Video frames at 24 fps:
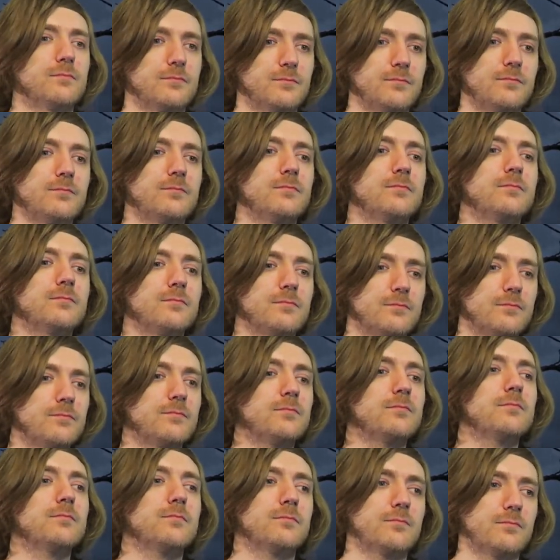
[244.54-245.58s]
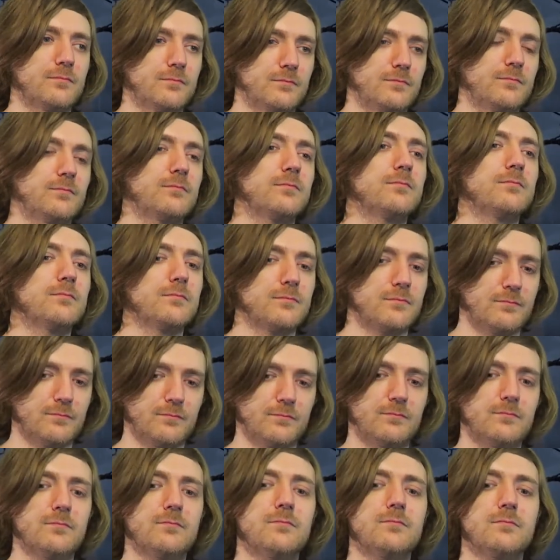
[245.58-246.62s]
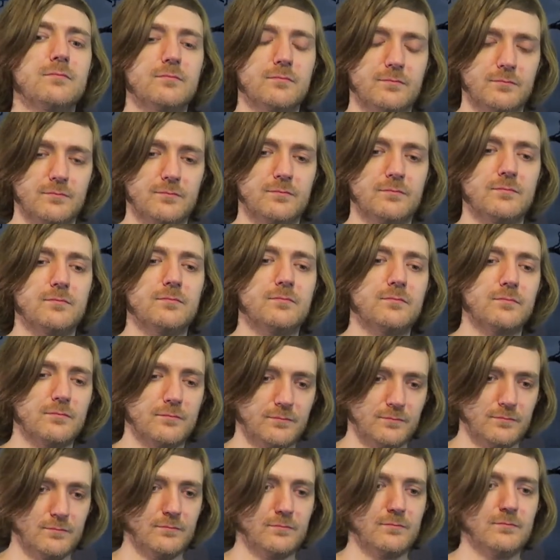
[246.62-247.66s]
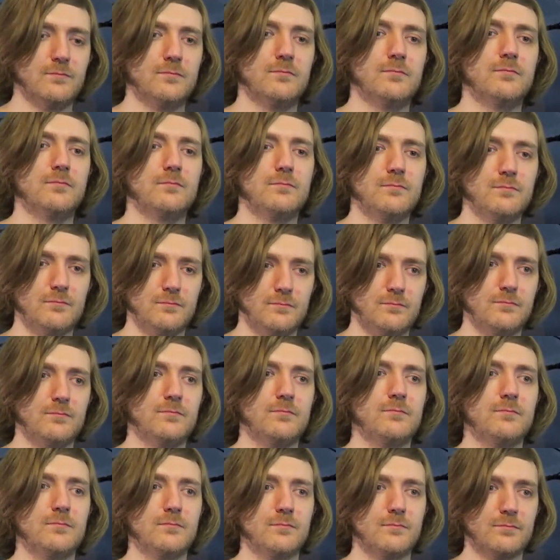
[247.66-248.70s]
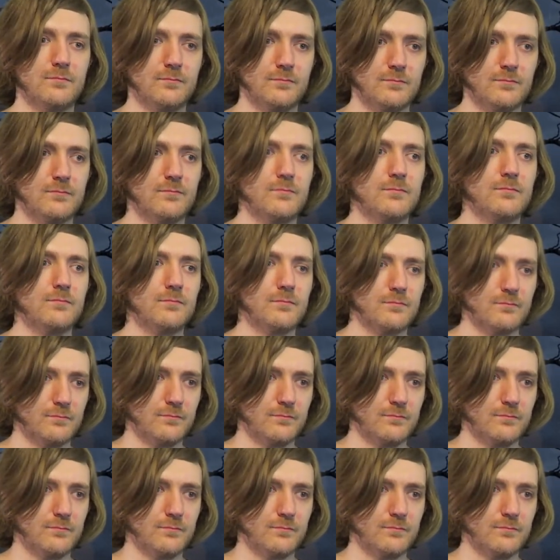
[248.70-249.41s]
This person isn't speaking.